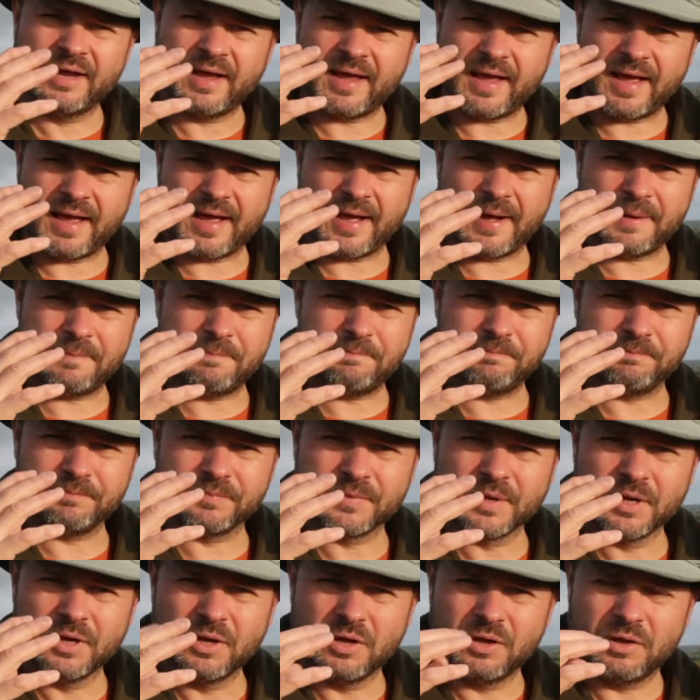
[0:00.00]
um,
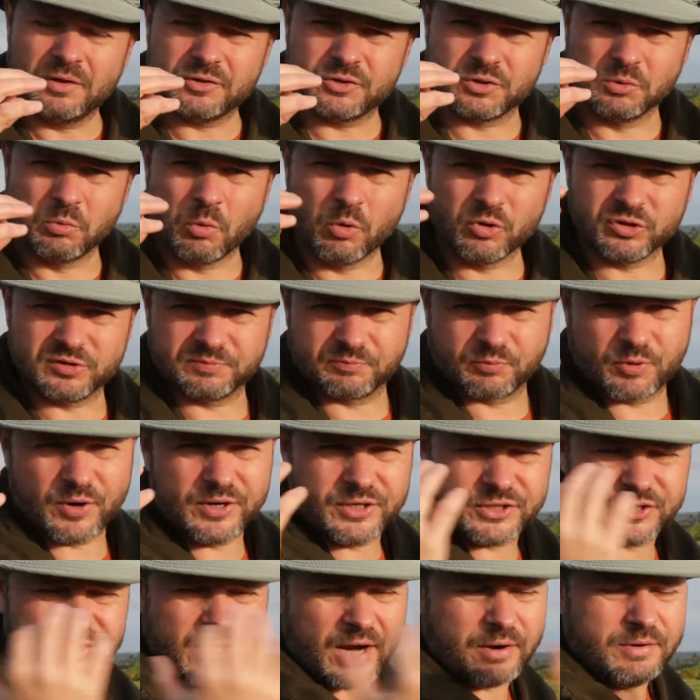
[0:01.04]
towards
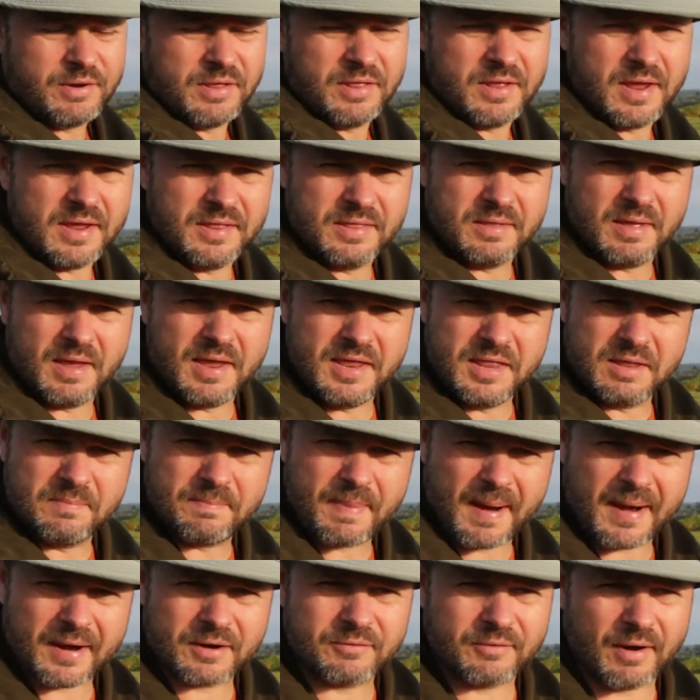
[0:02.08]
Princetown in, in, in, the
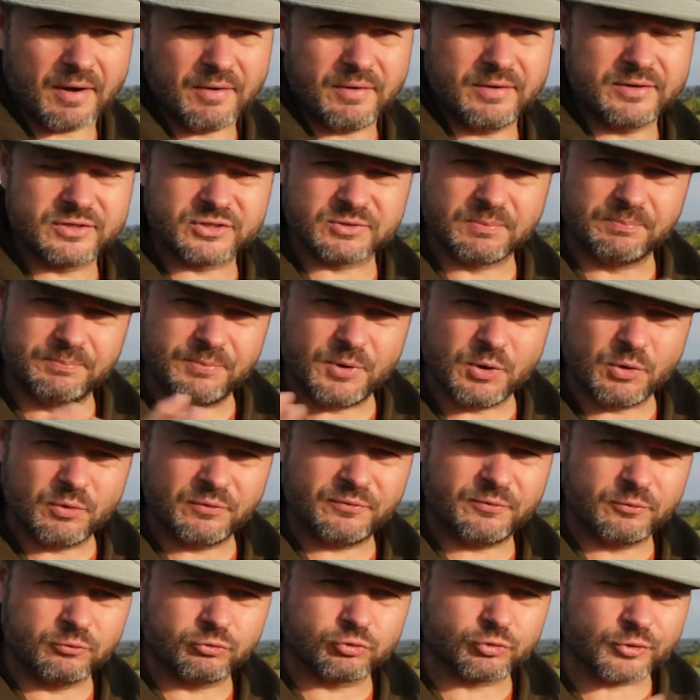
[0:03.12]
background and some
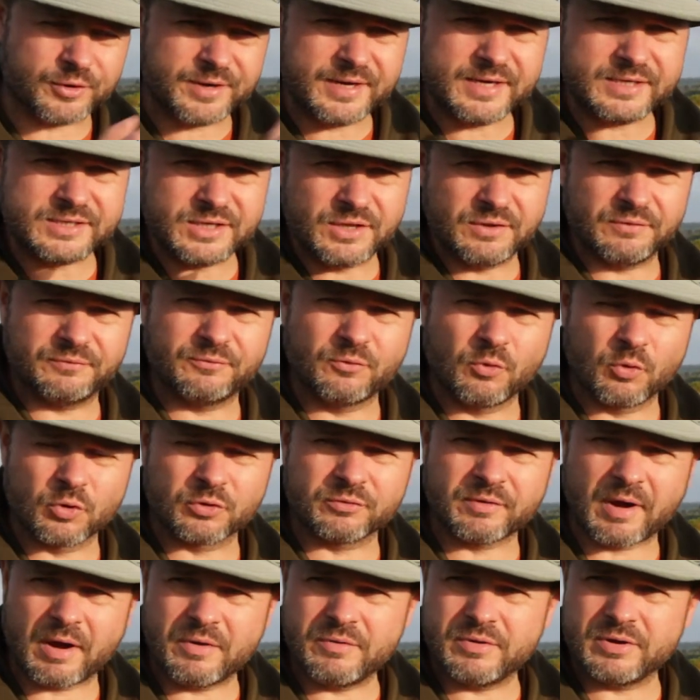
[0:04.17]
beautiful trees in the
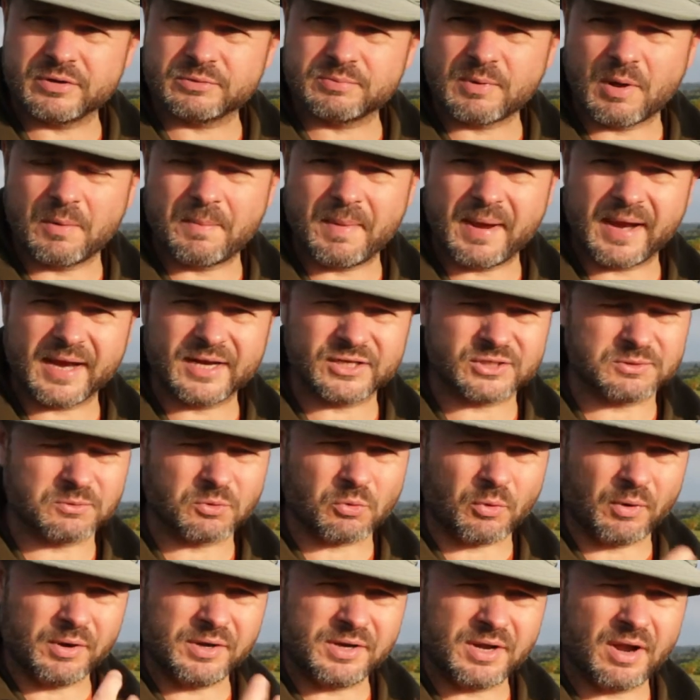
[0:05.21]
foreground as well, making some
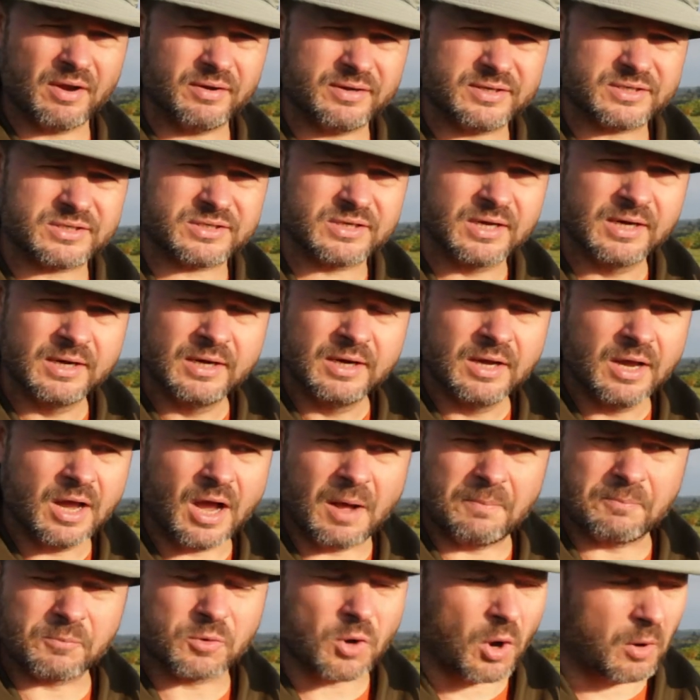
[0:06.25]
quite nice
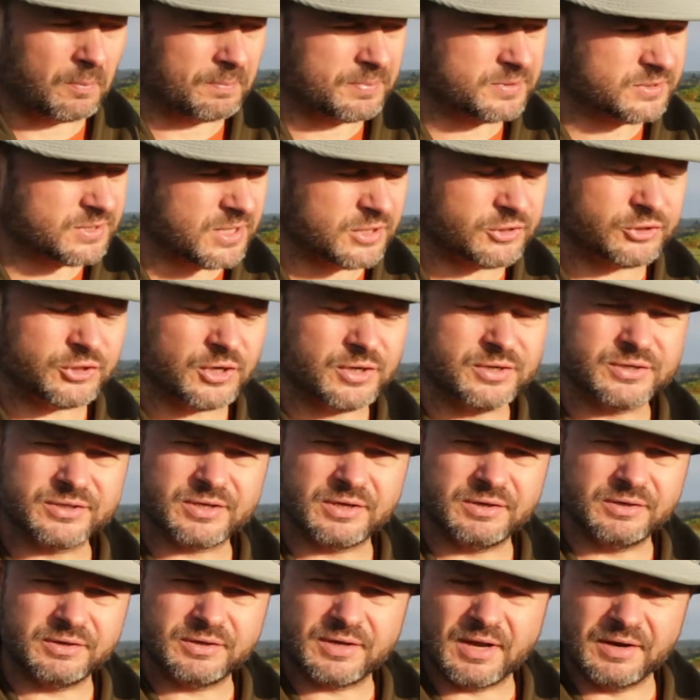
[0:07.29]
um, compositions
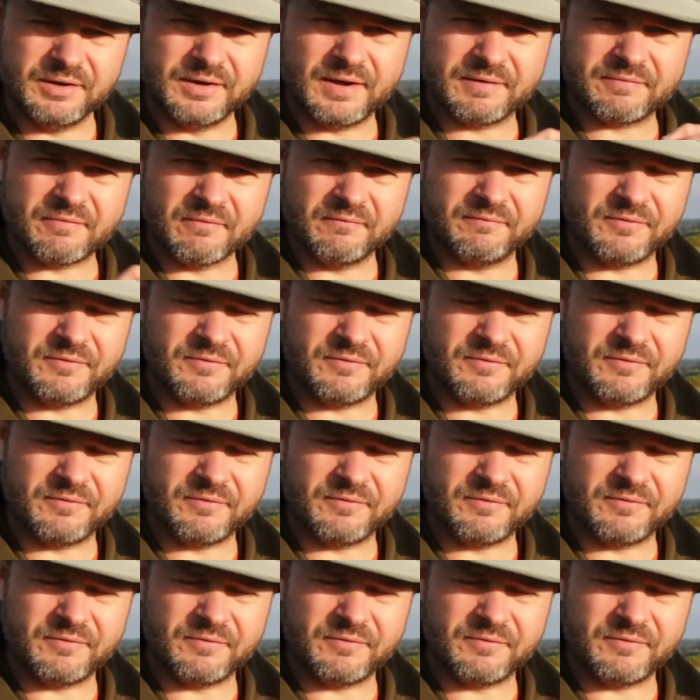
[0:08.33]
and, and different